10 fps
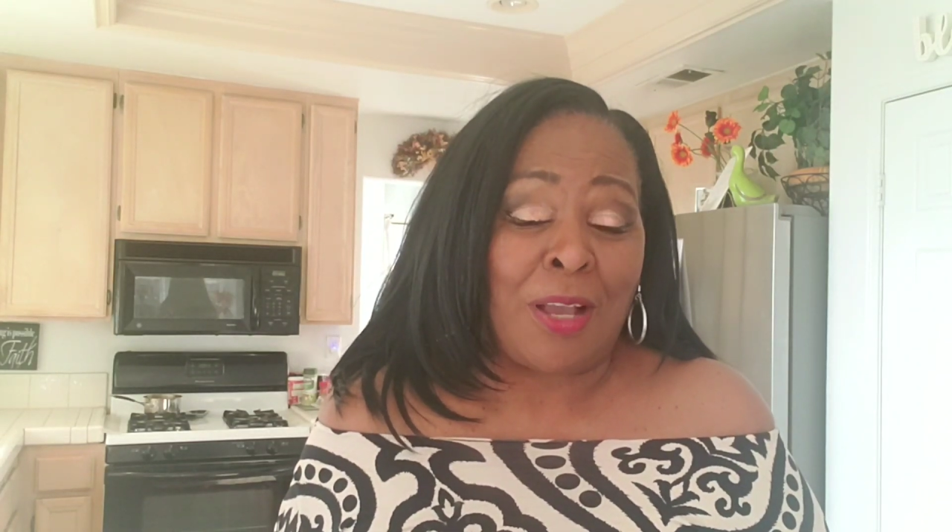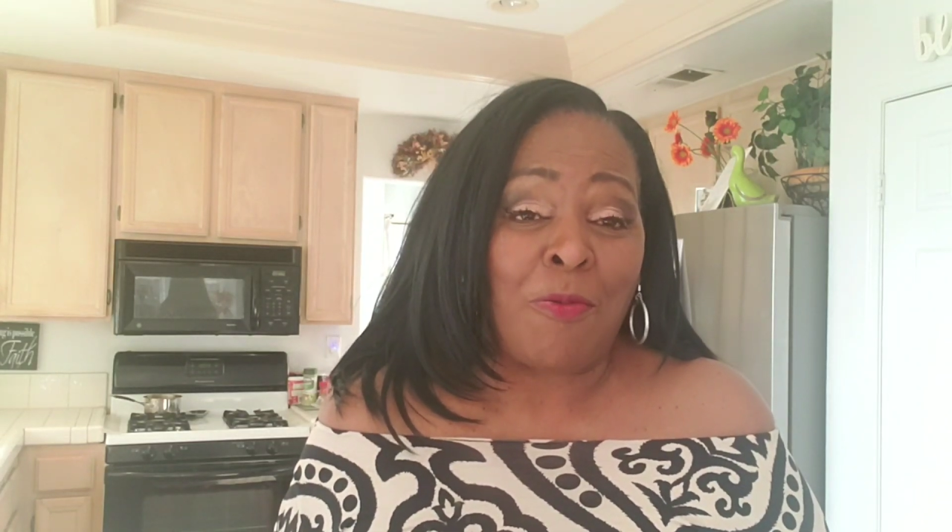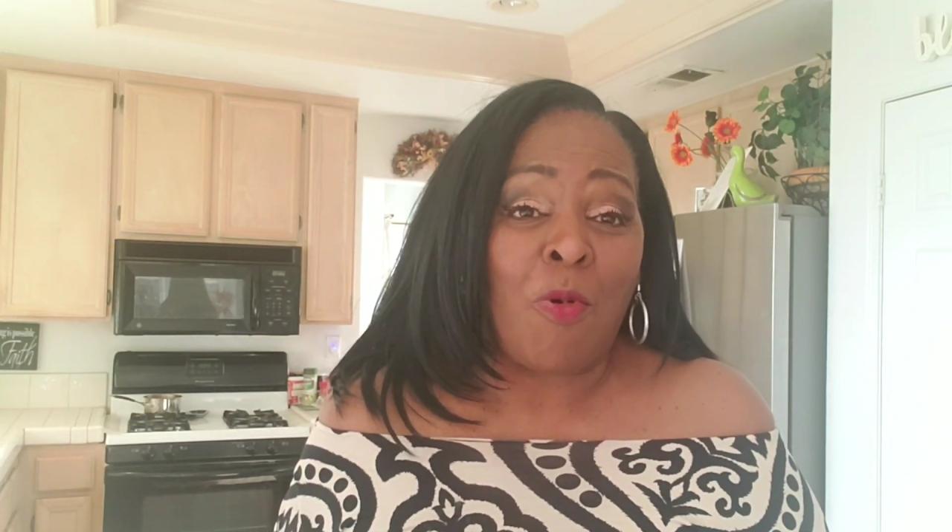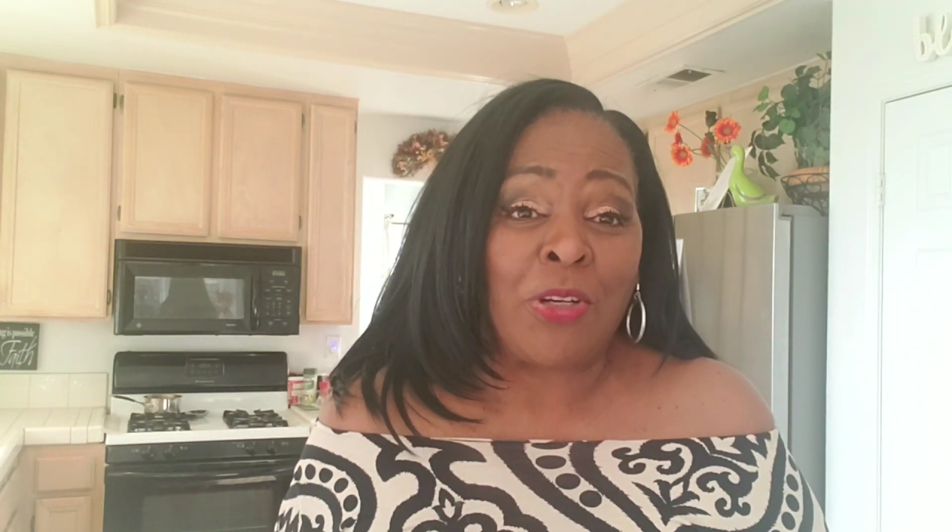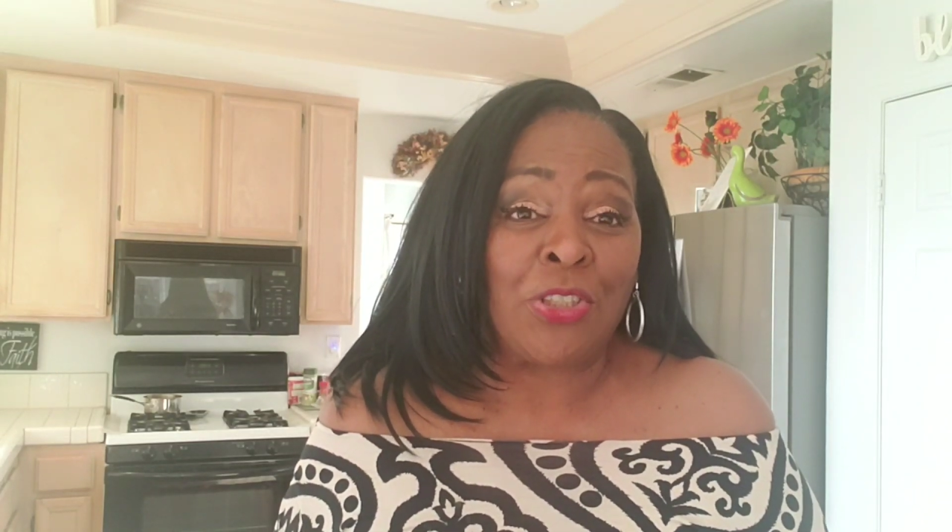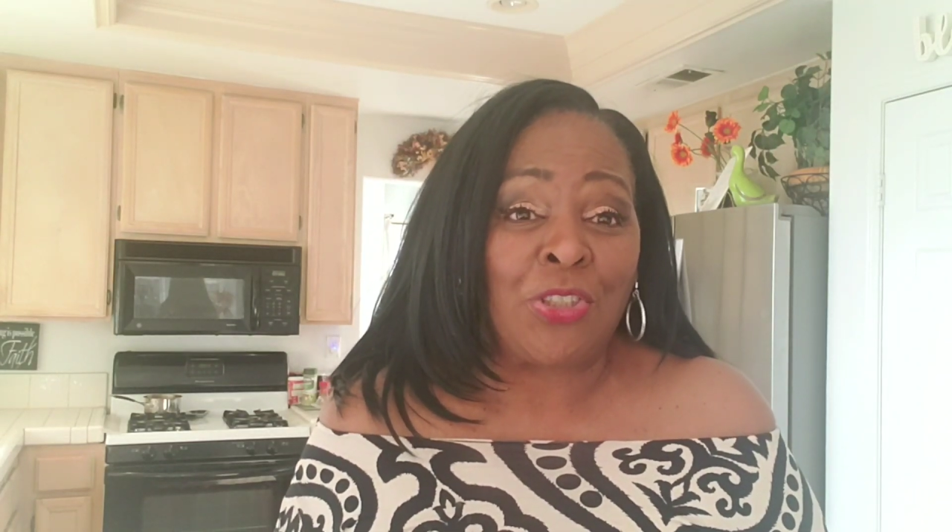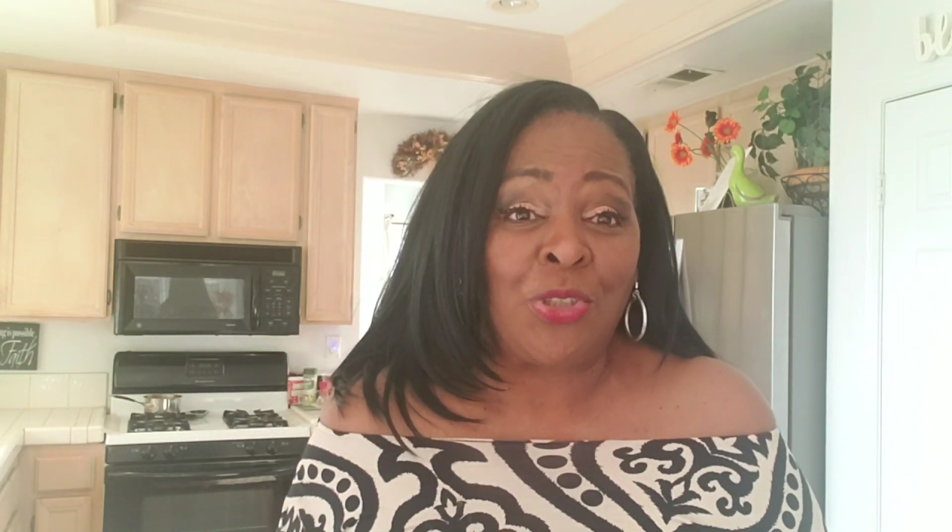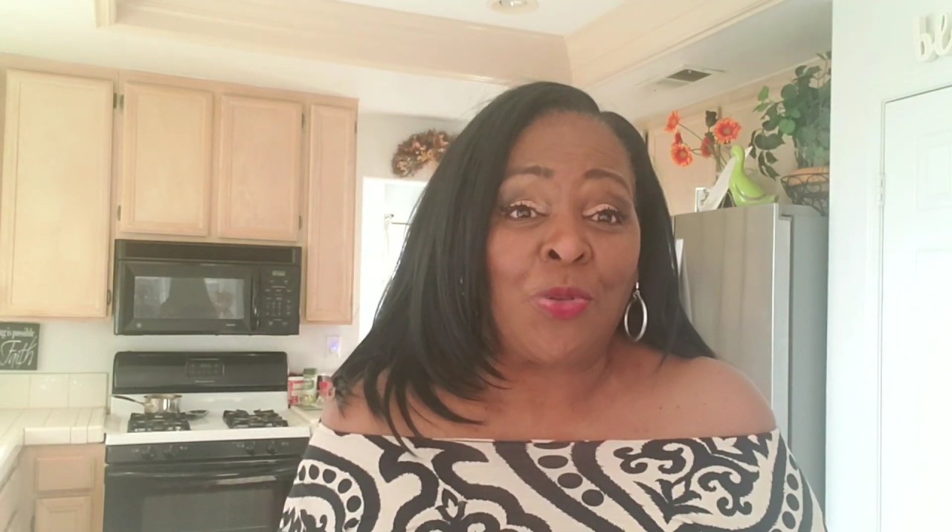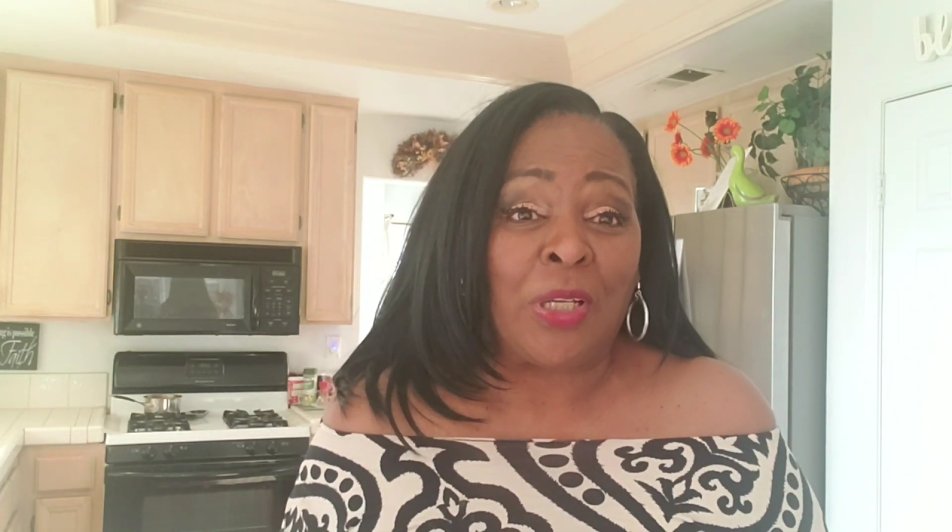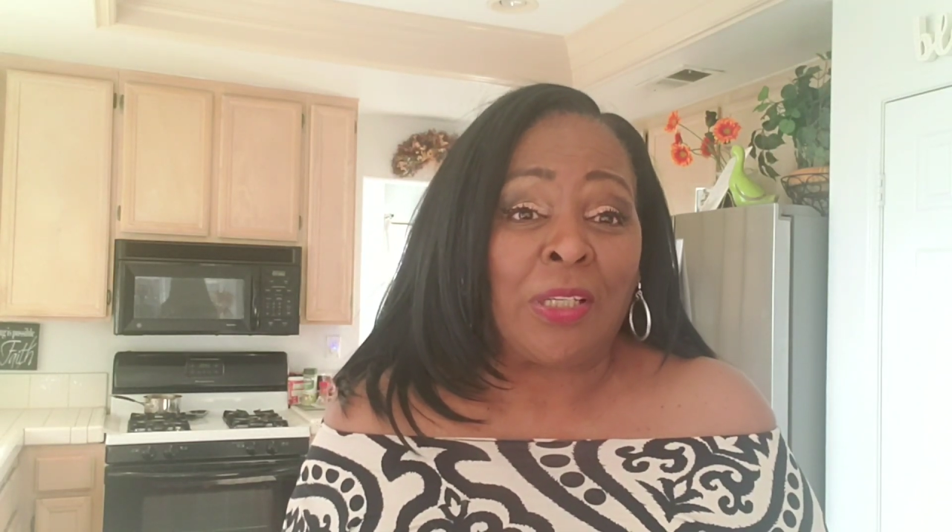I wanted to
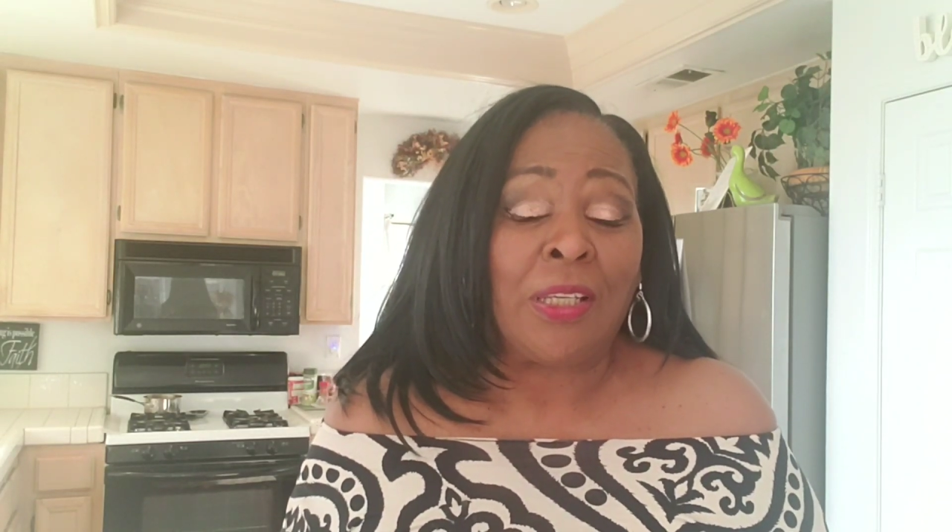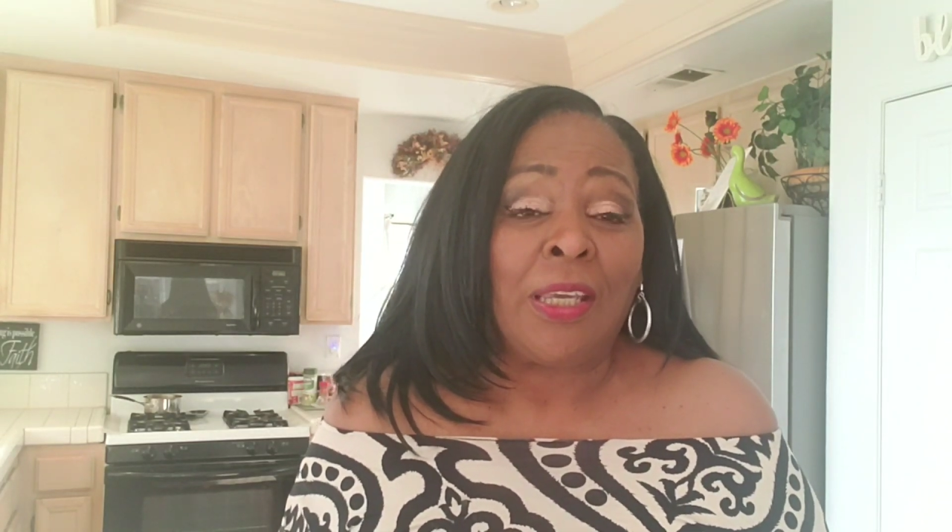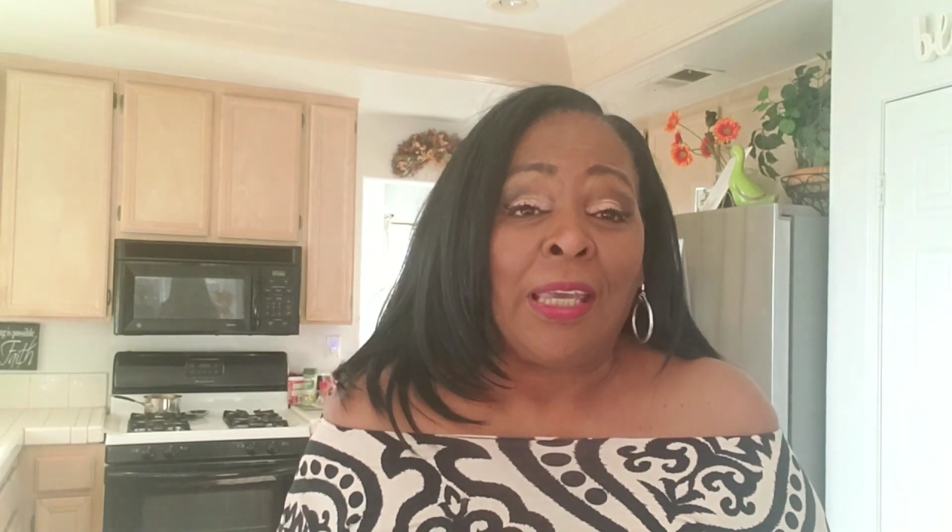do it.